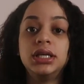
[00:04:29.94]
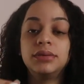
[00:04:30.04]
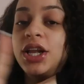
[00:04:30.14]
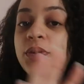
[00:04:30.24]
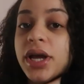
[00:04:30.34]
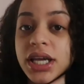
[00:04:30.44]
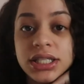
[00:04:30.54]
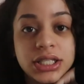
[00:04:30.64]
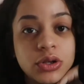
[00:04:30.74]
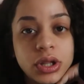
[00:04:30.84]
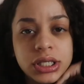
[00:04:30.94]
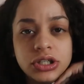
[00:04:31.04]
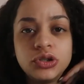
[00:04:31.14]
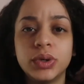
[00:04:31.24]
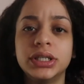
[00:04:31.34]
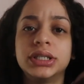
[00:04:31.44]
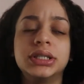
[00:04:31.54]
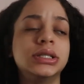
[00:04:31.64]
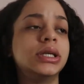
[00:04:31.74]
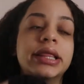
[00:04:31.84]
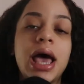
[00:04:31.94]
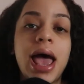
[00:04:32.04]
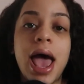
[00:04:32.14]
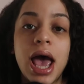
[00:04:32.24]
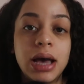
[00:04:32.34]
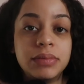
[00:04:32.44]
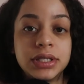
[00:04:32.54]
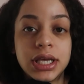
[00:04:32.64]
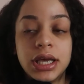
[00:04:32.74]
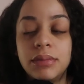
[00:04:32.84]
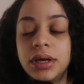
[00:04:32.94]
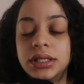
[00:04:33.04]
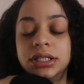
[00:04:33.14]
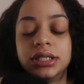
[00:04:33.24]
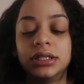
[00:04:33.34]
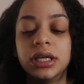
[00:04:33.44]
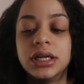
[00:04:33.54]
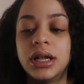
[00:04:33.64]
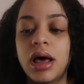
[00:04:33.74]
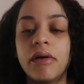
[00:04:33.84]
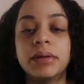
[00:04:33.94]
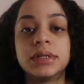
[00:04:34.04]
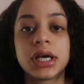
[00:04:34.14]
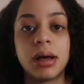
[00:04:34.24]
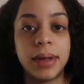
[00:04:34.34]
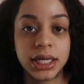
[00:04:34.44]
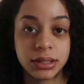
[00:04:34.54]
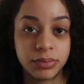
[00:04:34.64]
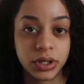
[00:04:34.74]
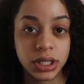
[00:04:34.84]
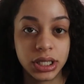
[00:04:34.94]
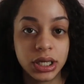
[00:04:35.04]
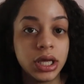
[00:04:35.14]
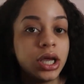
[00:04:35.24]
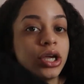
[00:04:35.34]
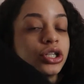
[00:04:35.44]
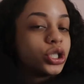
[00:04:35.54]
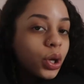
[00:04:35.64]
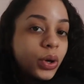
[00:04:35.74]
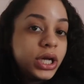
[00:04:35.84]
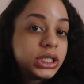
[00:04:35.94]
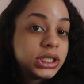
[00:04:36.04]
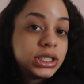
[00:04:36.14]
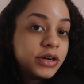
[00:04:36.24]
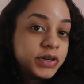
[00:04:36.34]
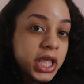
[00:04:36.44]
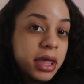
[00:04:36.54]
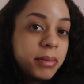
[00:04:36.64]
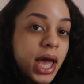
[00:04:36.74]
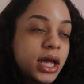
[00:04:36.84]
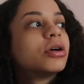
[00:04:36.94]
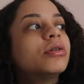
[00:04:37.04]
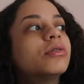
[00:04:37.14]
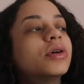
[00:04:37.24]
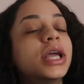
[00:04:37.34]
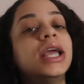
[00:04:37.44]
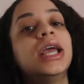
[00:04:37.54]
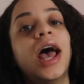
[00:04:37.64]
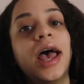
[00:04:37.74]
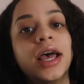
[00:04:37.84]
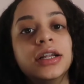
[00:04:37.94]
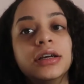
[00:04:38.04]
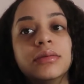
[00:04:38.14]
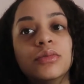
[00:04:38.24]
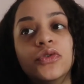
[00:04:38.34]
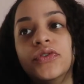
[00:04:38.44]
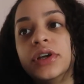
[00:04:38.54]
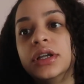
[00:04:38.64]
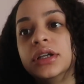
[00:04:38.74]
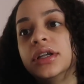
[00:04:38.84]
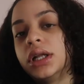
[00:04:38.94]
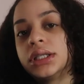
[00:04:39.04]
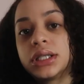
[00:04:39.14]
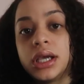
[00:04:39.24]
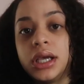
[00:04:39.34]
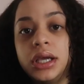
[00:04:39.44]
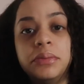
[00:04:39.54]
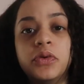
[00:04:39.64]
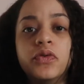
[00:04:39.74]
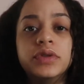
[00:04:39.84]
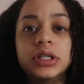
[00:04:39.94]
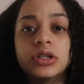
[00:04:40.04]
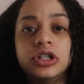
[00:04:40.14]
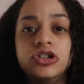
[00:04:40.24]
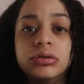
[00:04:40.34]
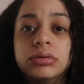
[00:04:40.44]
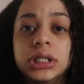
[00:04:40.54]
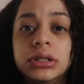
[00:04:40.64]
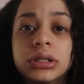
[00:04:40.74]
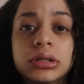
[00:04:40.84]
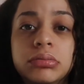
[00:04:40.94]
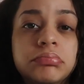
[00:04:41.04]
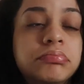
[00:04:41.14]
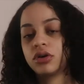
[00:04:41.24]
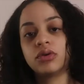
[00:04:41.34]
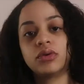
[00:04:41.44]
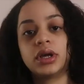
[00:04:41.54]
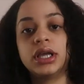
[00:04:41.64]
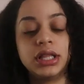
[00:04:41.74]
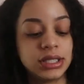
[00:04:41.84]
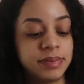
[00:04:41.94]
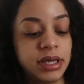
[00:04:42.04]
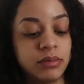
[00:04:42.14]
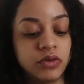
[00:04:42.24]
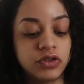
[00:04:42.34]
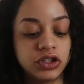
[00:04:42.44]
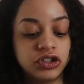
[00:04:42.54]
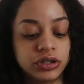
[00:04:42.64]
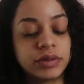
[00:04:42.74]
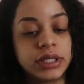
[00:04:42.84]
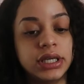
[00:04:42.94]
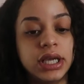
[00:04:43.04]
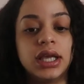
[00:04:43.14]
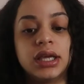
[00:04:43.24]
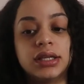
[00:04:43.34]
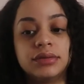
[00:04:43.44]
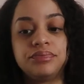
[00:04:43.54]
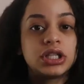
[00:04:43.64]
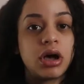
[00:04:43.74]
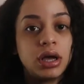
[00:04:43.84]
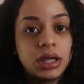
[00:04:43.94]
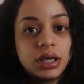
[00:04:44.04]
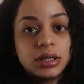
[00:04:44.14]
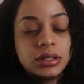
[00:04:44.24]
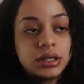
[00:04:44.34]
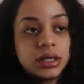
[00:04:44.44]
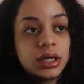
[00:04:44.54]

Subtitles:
Anyways, so the situation that had happened to him, it just didn't allow him to come back to Brooklyn. So he just never came back. So he had ended up moving. Let's say he moved to Jersey or something. So this man moves to Jersey and we're talking.